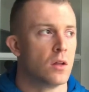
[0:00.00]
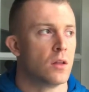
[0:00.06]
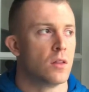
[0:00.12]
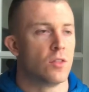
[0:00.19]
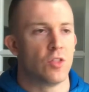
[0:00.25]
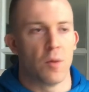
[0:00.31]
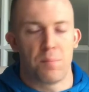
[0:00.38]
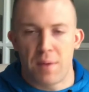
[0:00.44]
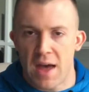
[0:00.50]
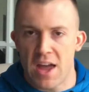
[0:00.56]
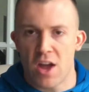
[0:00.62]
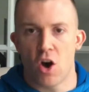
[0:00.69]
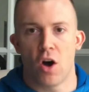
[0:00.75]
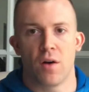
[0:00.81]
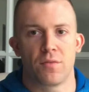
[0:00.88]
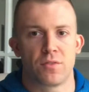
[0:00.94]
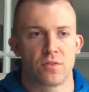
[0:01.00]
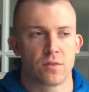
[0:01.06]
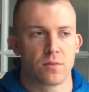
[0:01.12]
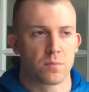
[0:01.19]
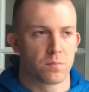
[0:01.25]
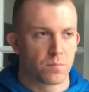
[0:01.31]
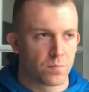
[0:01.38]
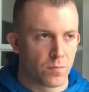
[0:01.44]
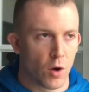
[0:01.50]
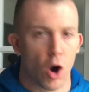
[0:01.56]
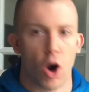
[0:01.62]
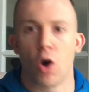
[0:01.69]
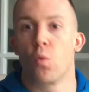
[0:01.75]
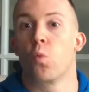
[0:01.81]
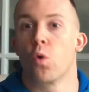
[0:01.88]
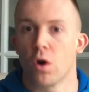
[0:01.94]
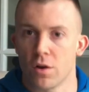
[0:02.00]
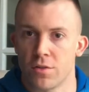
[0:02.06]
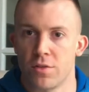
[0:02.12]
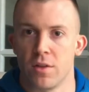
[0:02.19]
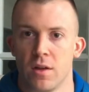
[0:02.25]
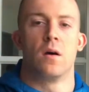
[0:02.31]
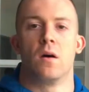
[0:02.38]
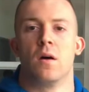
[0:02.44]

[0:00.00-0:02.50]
the payoffs are worth it.